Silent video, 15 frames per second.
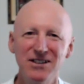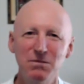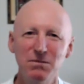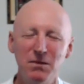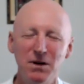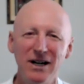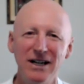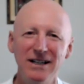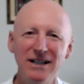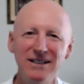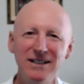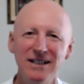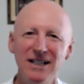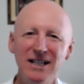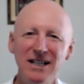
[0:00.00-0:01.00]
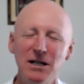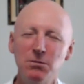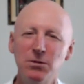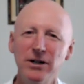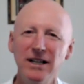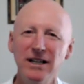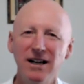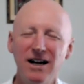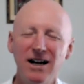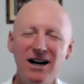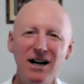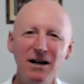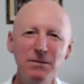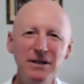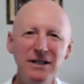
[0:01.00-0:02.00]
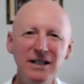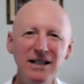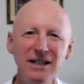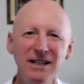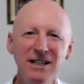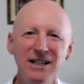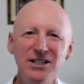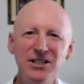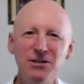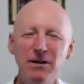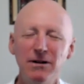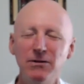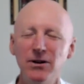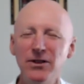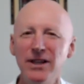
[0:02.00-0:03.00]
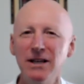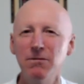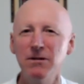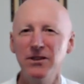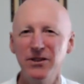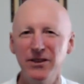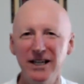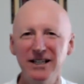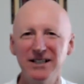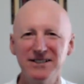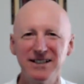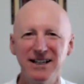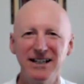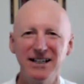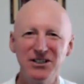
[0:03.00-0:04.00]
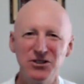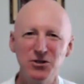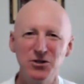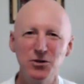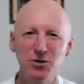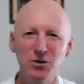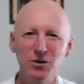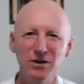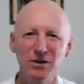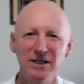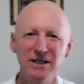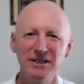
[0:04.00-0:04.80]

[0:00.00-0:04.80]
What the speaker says: to the mind, and bringing harmony to everything we think, say, and do.